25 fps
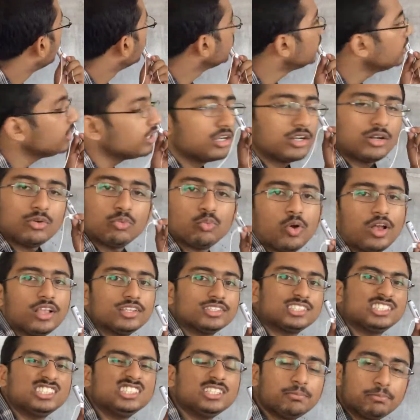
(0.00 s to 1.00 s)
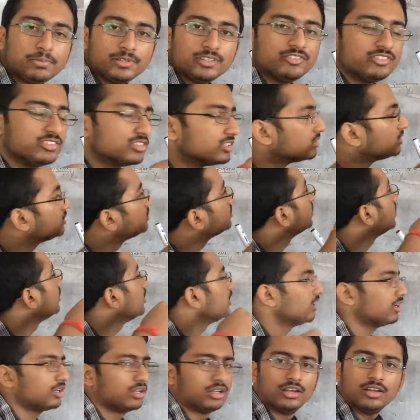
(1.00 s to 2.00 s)
Here, once in the previous
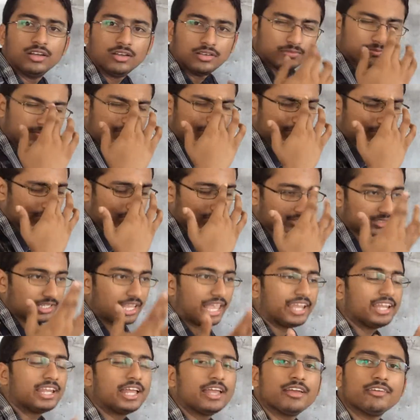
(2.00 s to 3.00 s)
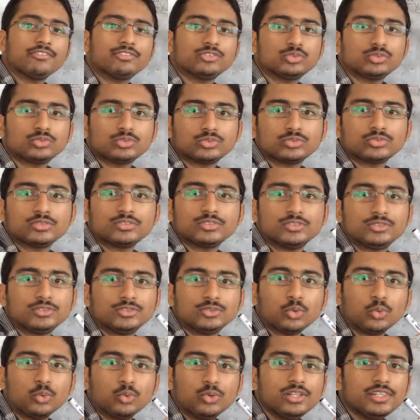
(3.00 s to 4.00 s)
slide, I have
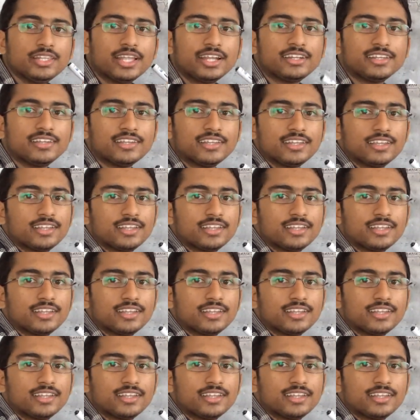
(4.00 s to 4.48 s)
told that